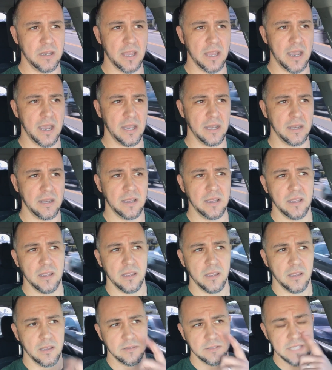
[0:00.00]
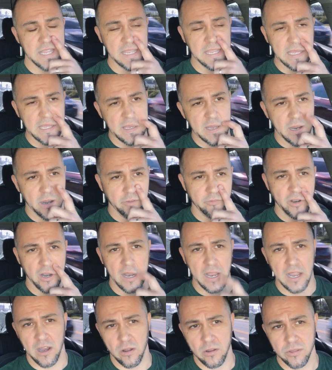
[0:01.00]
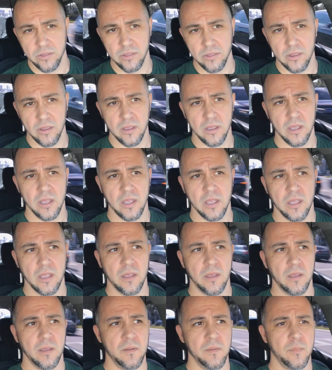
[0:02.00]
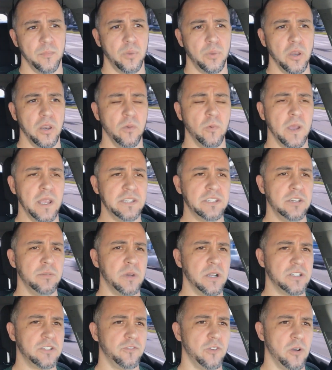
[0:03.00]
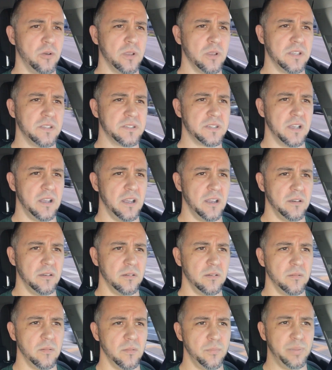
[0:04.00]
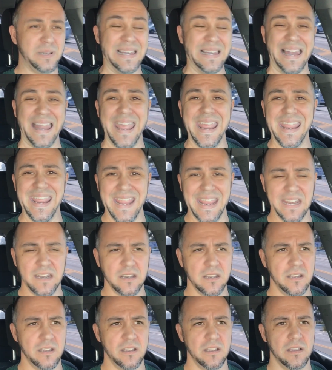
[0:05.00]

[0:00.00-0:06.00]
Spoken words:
and not taking care of your health, putting way too much focus on playing